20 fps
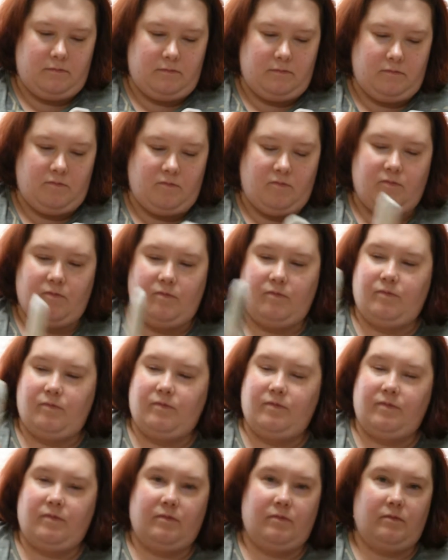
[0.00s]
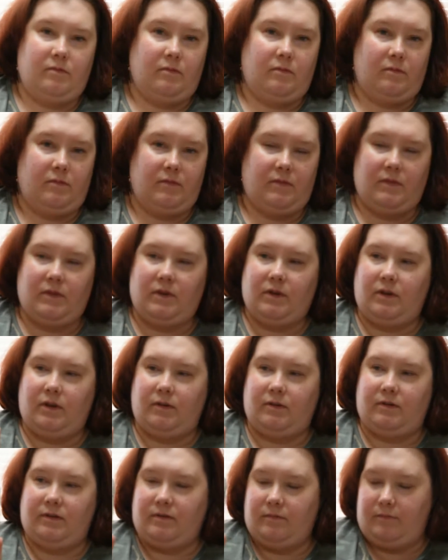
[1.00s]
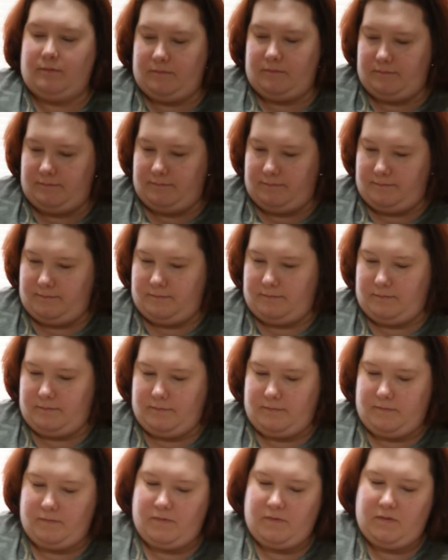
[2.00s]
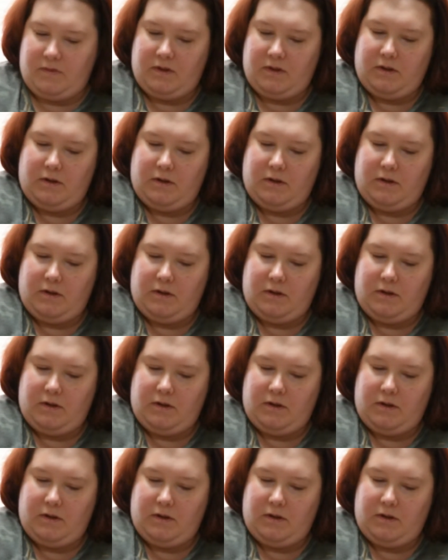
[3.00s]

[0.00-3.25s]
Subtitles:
No one is speaking in this clip.